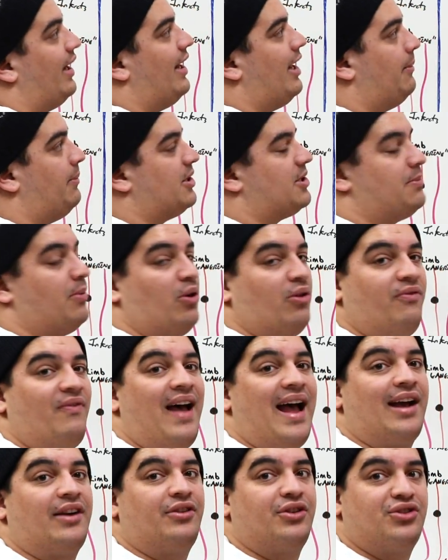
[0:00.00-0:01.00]
inhibits both
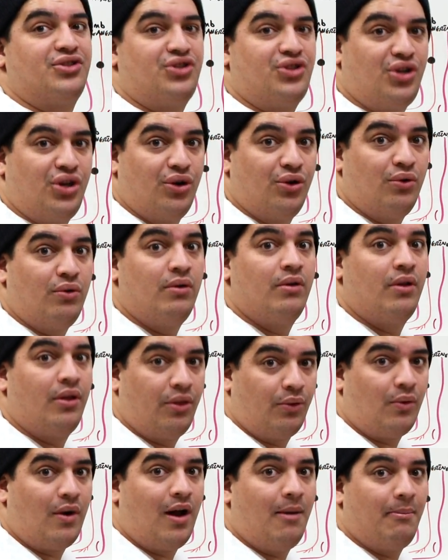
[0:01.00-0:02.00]
factors 2,
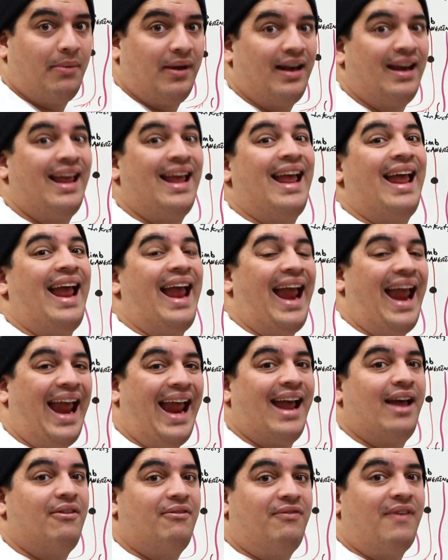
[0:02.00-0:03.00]
thrombin,
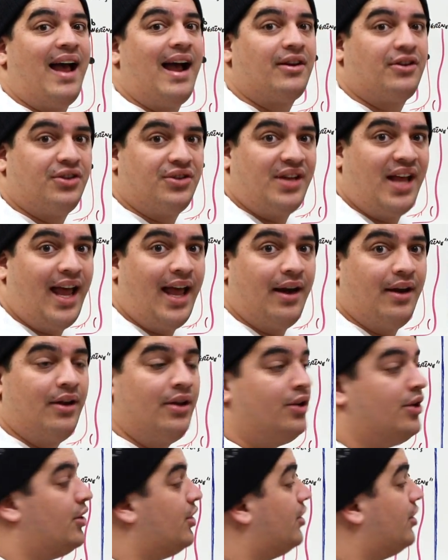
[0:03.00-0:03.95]
and factor 10.